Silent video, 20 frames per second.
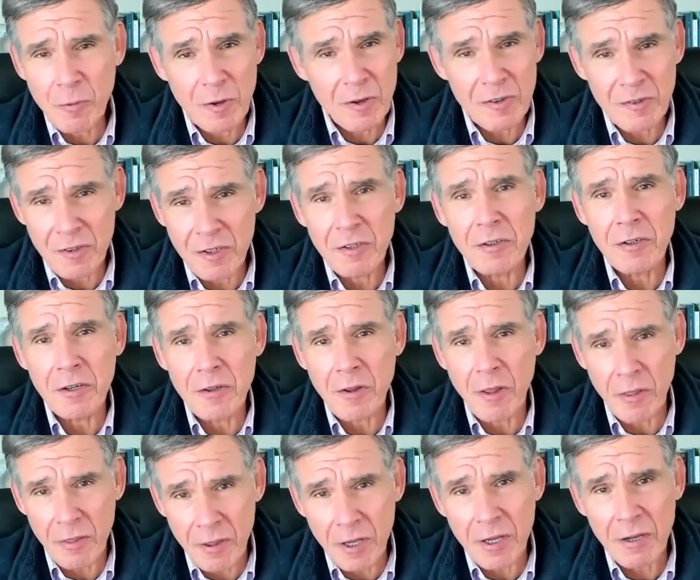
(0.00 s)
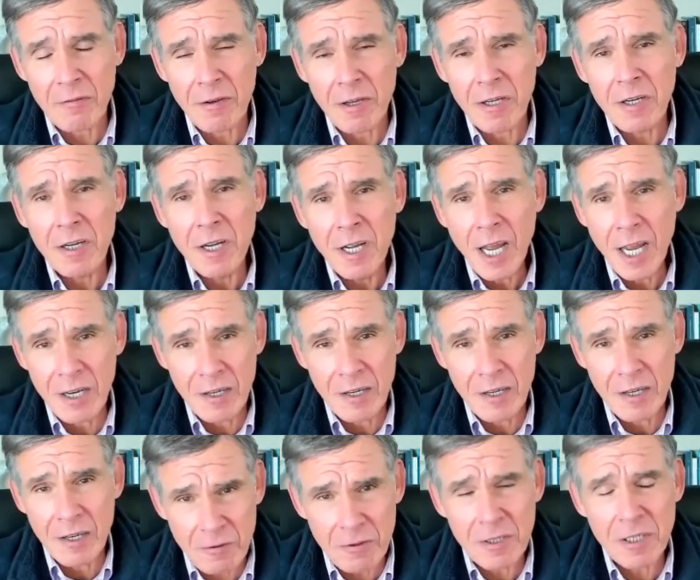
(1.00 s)
We're still in the thick of it, and
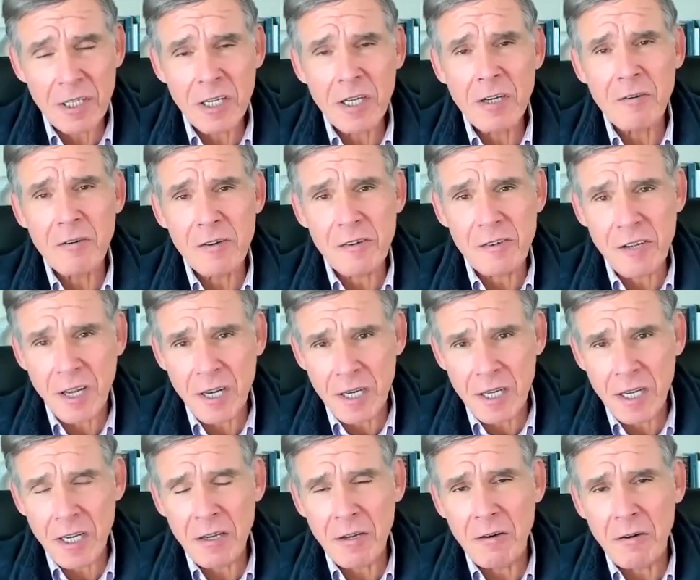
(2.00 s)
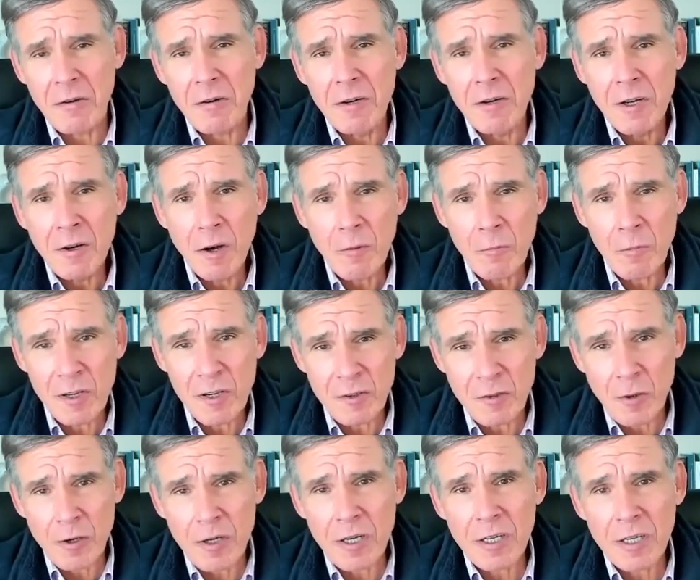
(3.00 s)
certainly here in San Diego we
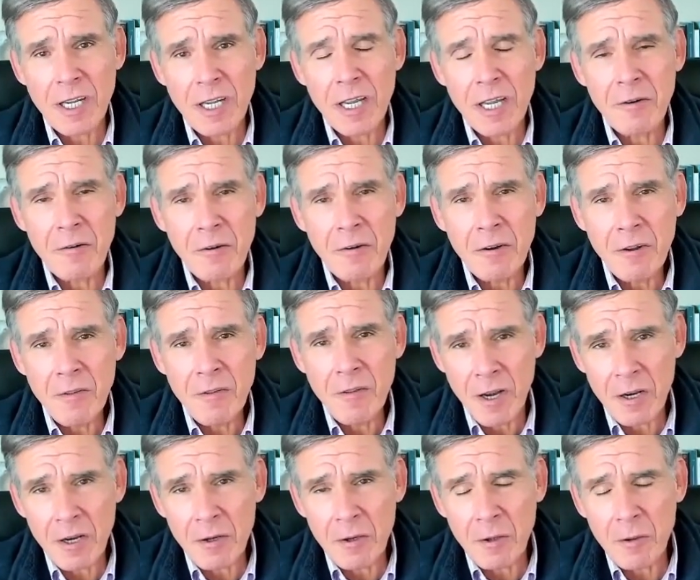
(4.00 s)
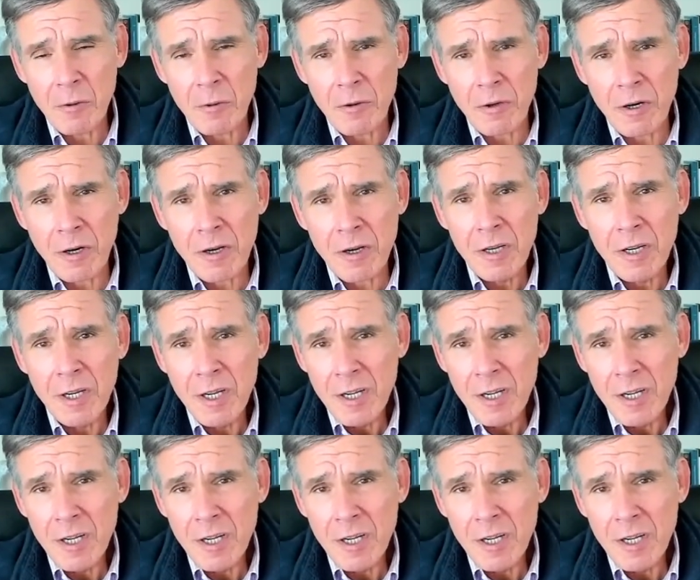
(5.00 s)
started later than in New York.